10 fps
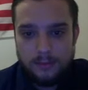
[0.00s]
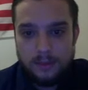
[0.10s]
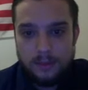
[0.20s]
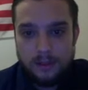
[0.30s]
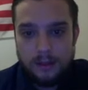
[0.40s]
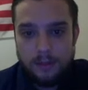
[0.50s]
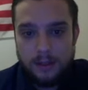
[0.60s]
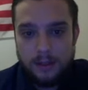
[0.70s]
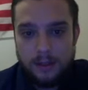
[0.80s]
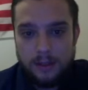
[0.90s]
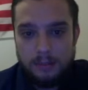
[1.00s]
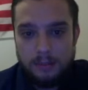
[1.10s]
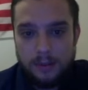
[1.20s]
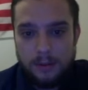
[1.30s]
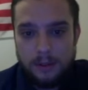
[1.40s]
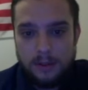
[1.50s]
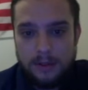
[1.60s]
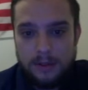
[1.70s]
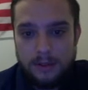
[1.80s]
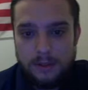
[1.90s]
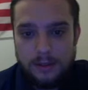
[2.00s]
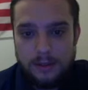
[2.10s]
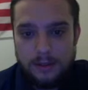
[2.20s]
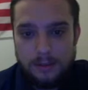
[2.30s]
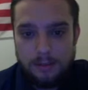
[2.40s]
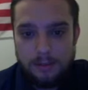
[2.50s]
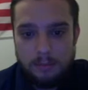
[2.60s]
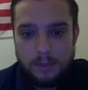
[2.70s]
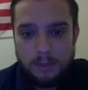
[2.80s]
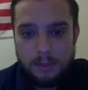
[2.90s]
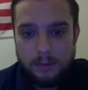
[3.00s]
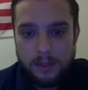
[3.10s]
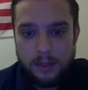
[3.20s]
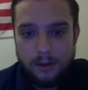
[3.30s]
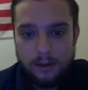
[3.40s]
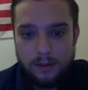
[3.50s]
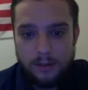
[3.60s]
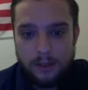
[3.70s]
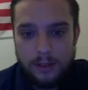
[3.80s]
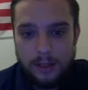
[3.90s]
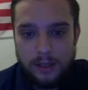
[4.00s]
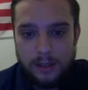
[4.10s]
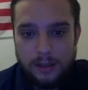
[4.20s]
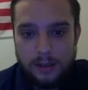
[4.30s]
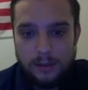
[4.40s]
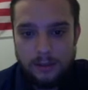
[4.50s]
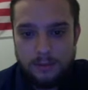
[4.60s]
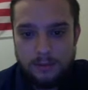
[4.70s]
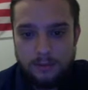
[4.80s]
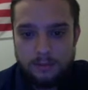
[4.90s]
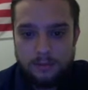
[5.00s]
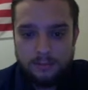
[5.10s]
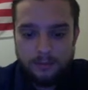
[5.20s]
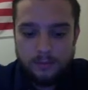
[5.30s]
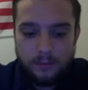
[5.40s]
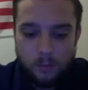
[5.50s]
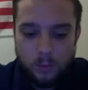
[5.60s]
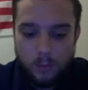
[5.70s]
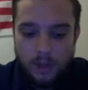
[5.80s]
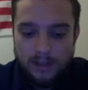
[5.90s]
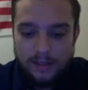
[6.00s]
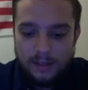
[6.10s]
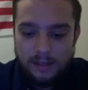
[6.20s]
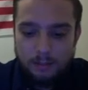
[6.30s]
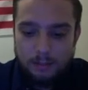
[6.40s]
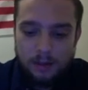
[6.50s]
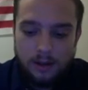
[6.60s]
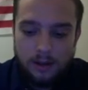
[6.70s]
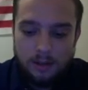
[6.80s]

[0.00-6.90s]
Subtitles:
I'm going to put people that are living in West Palm